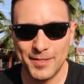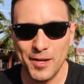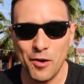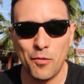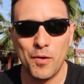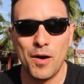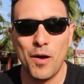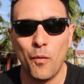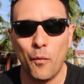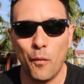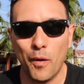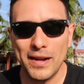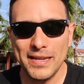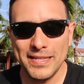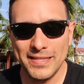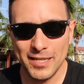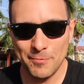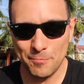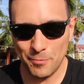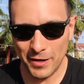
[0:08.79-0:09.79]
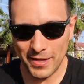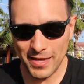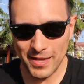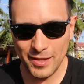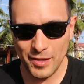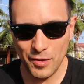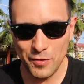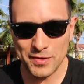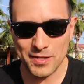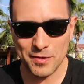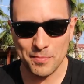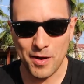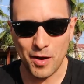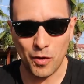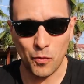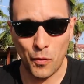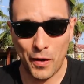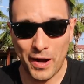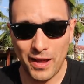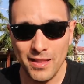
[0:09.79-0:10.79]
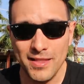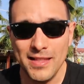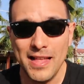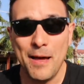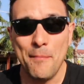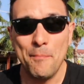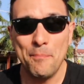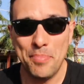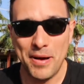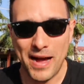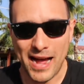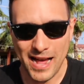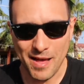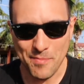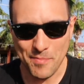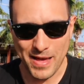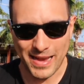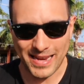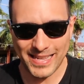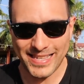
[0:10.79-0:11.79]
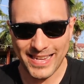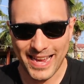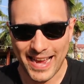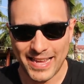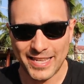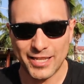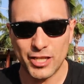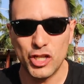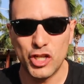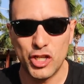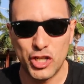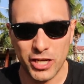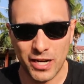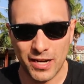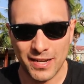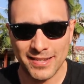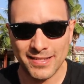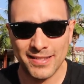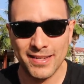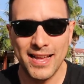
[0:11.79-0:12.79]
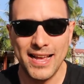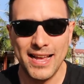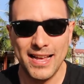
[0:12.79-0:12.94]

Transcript: So what is this breaking news about? Well, Pimax has just